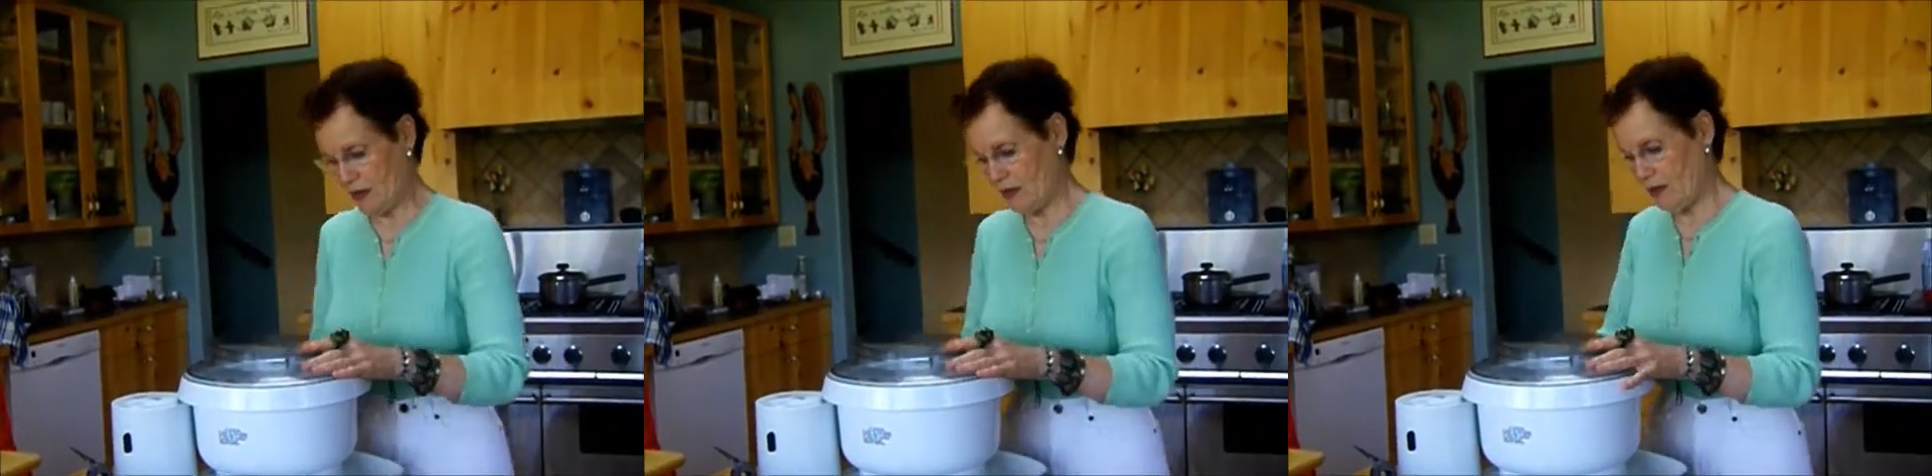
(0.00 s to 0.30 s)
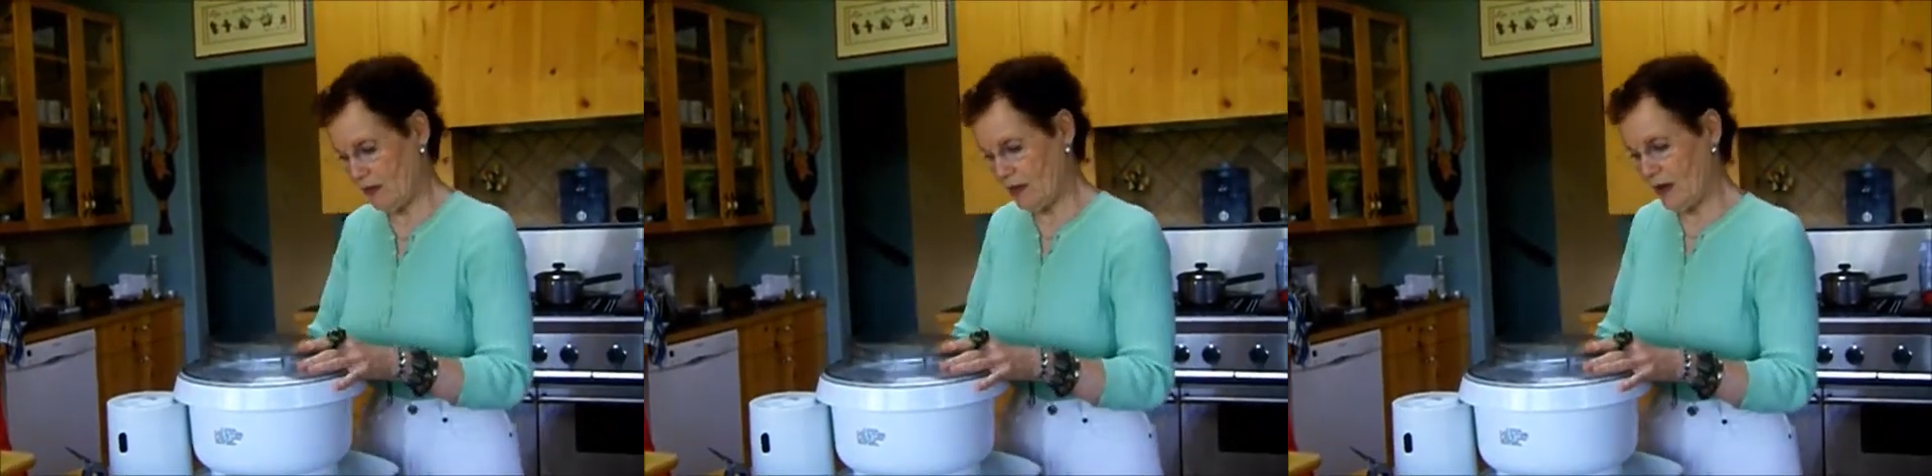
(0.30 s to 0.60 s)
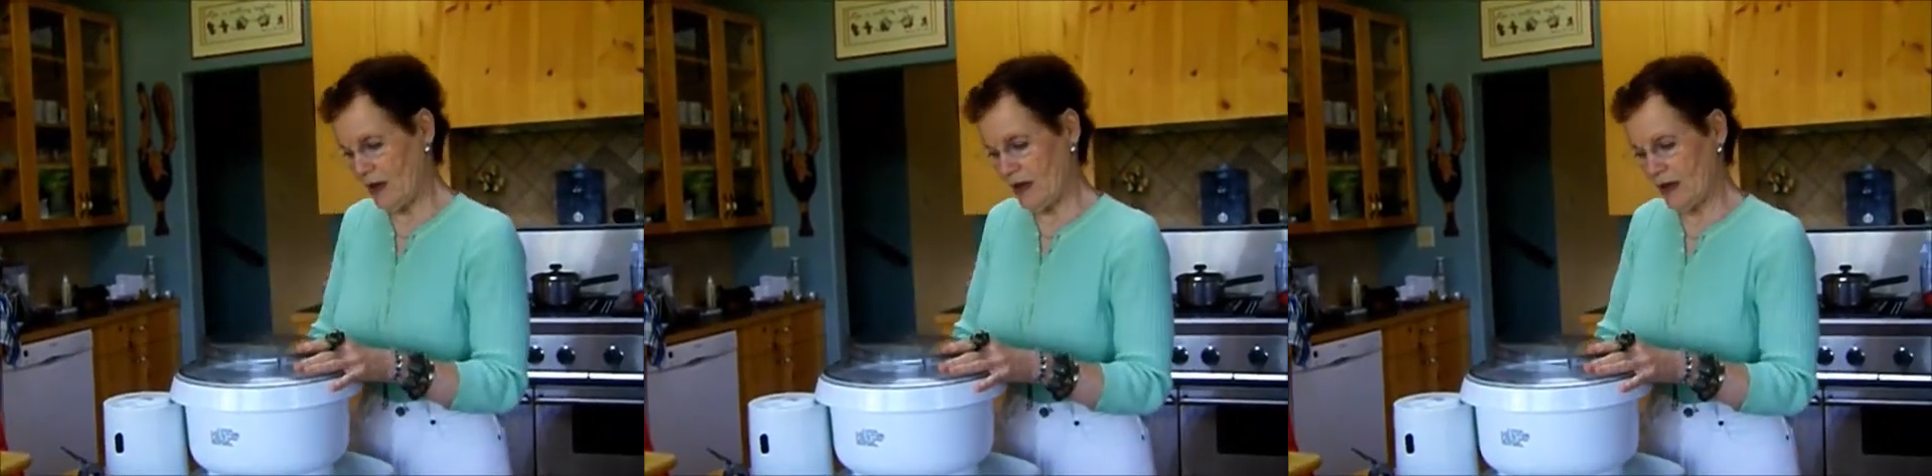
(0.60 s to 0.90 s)
So
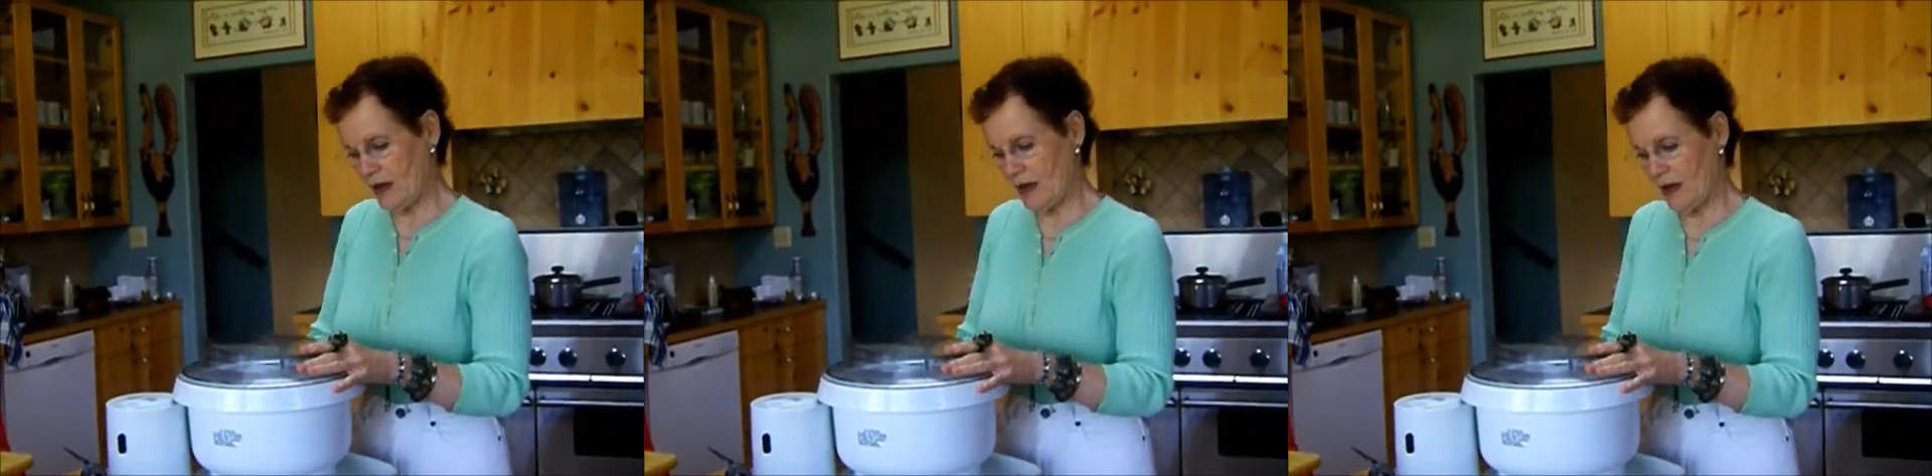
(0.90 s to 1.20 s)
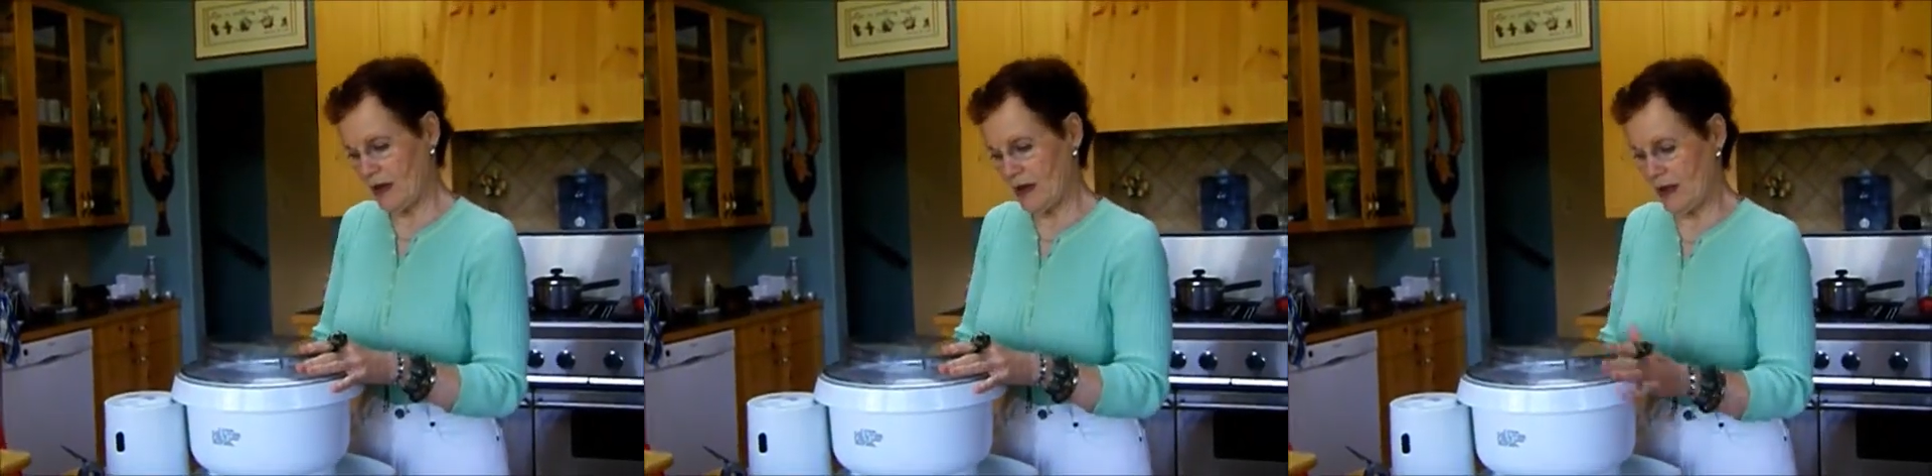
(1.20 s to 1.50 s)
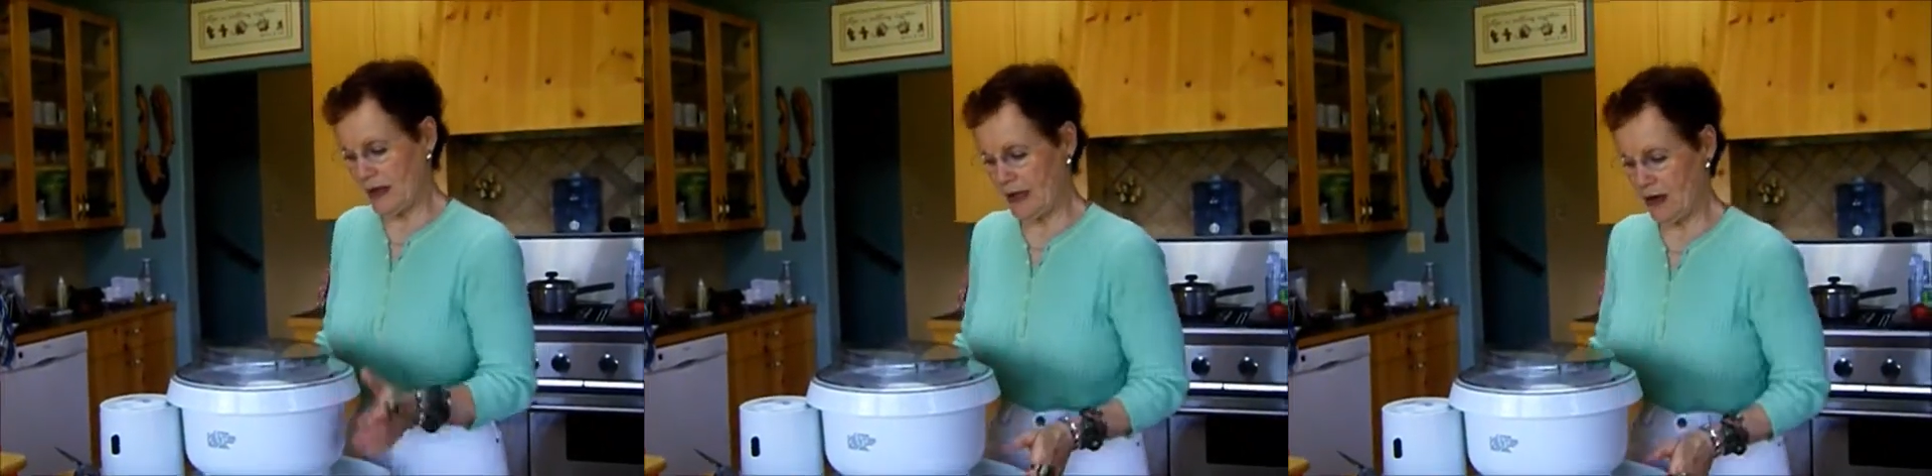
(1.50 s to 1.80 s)

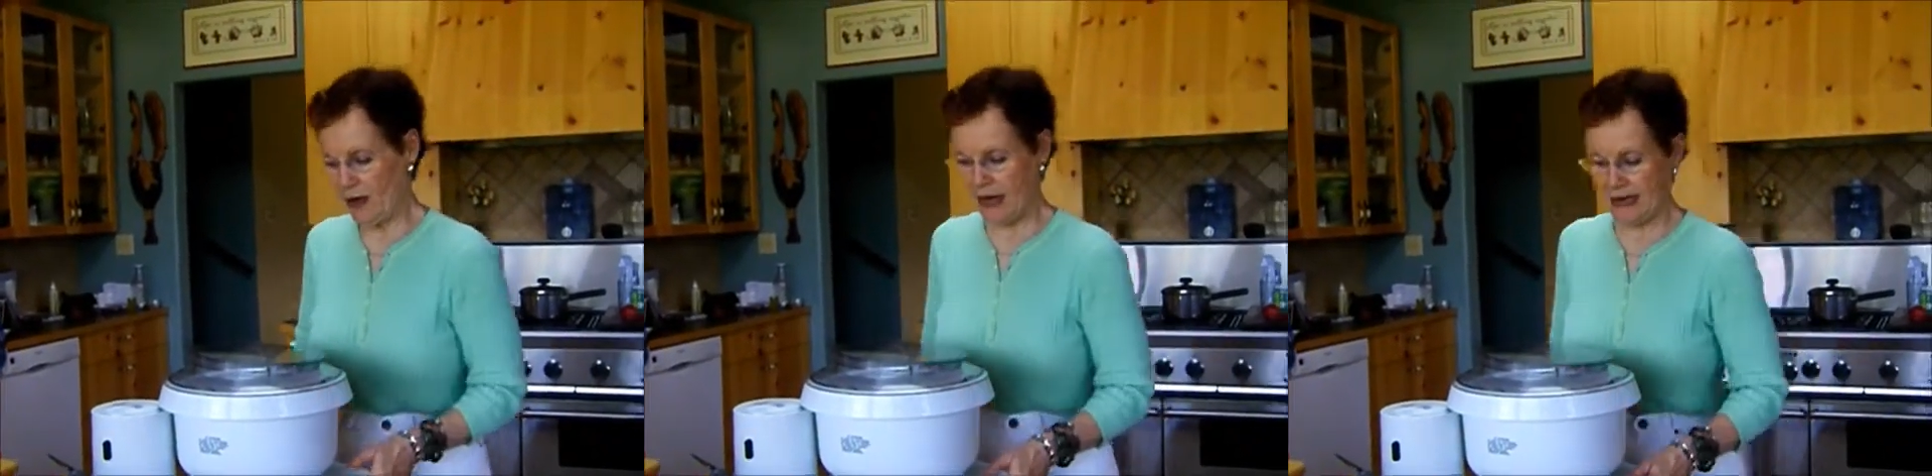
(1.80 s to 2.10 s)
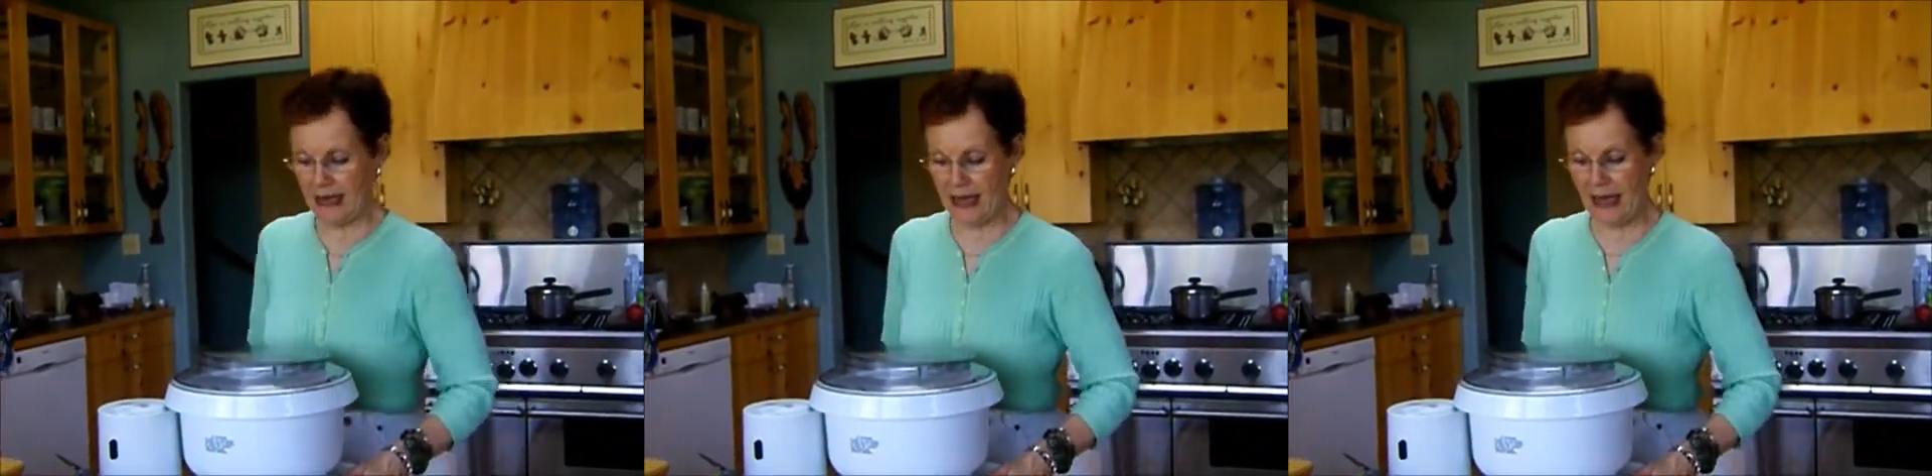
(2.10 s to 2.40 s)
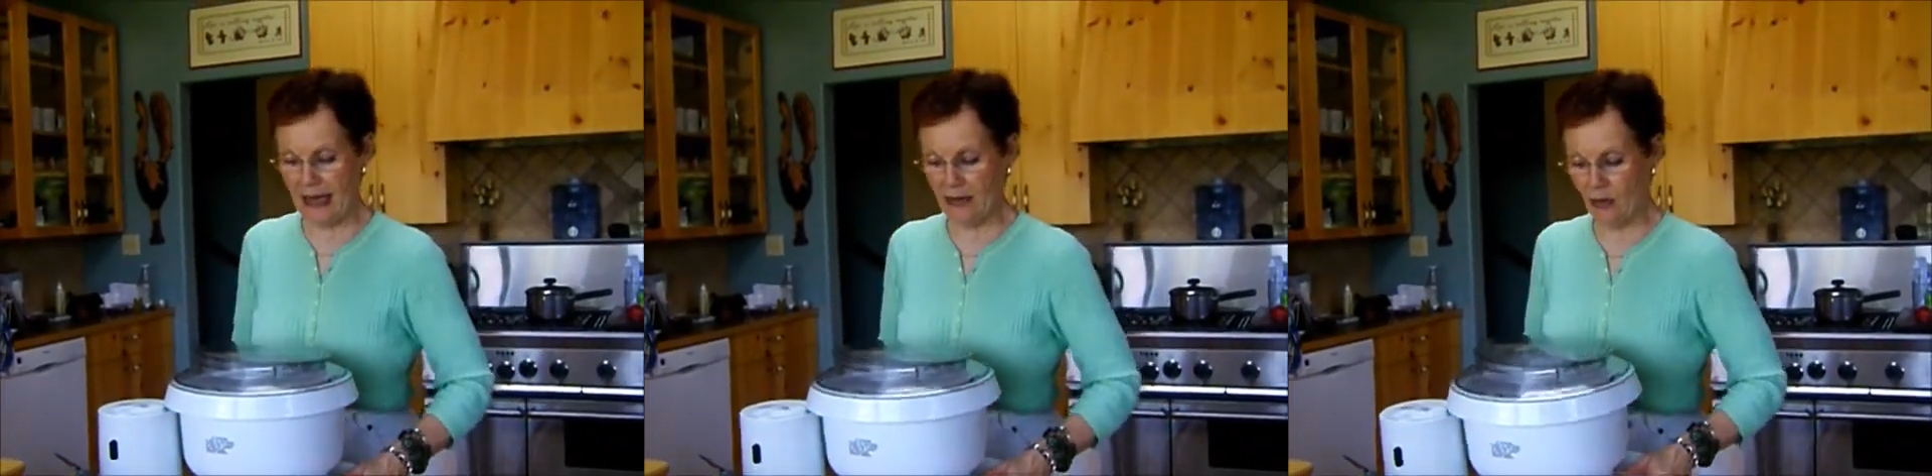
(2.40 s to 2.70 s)
now I
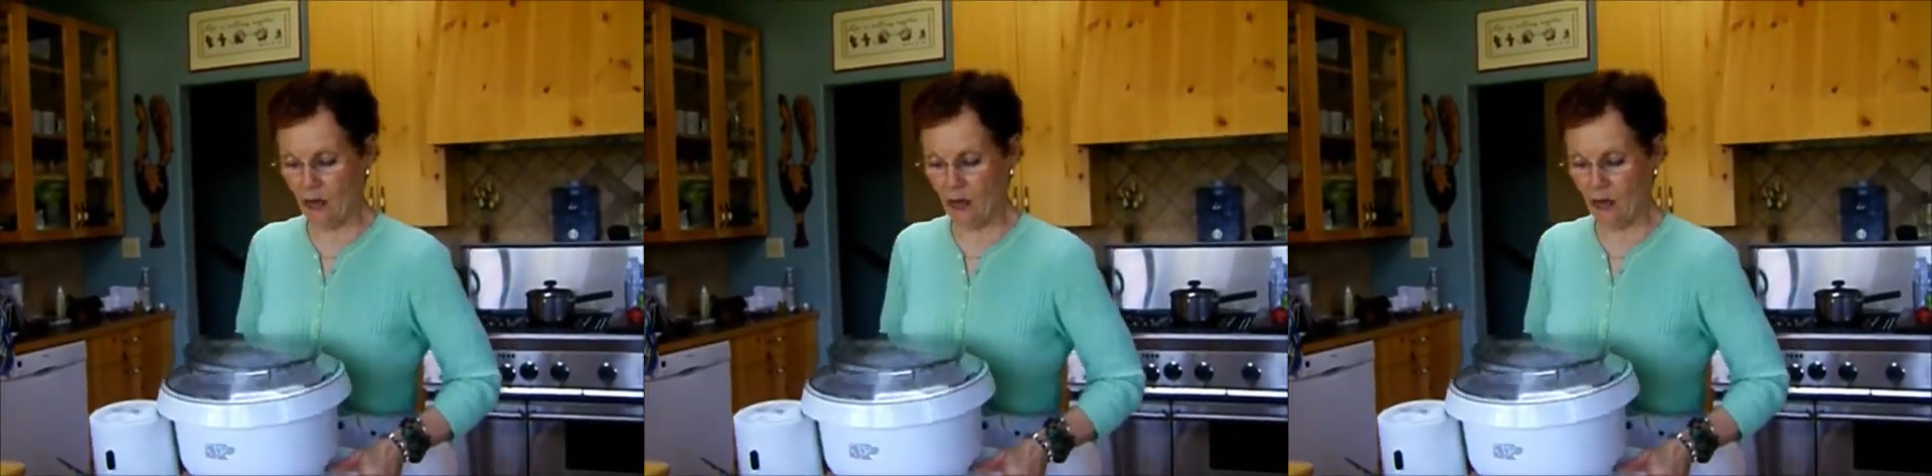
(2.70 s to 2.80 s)
can